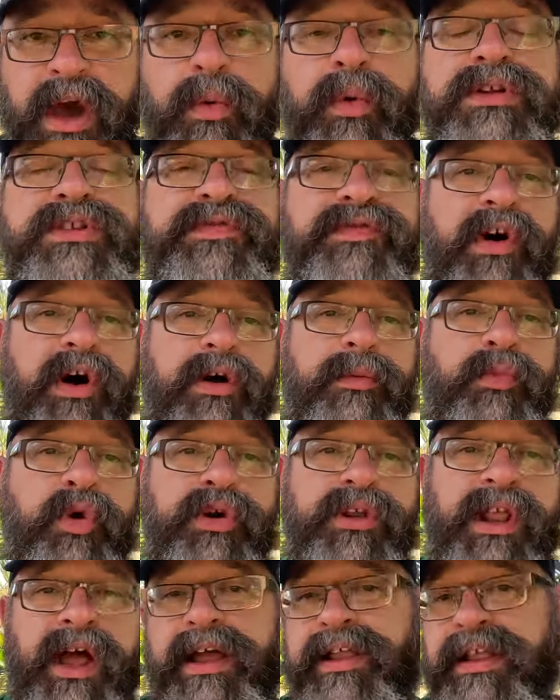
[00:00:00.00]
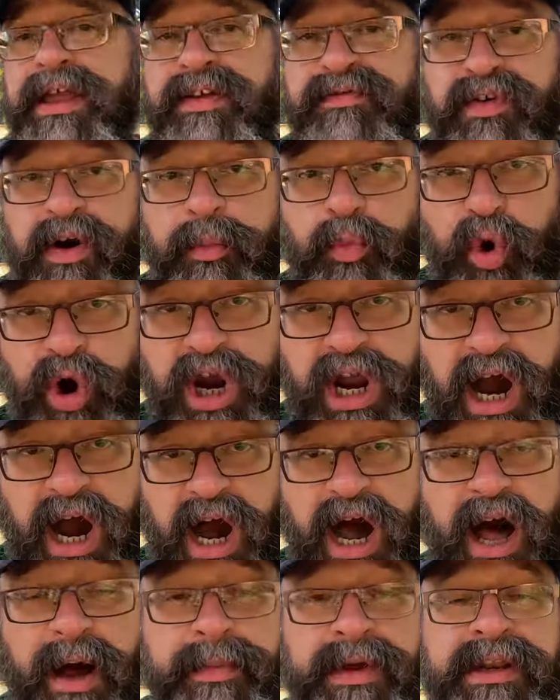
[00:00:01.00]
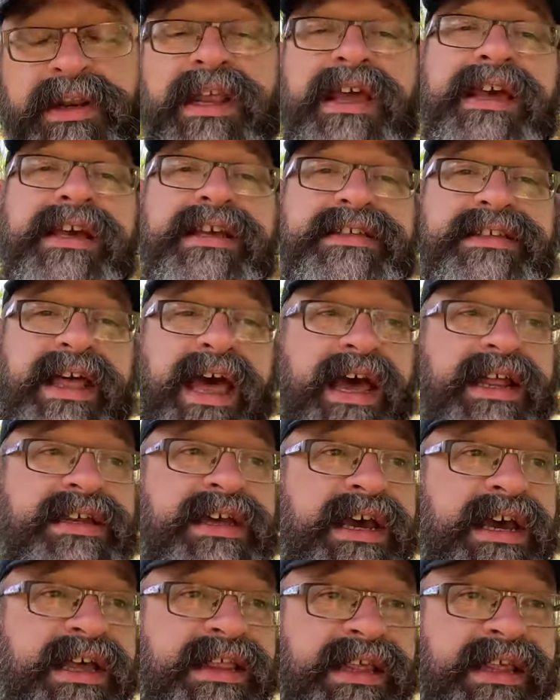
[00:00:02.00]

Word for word: What's far more likely and far more common is that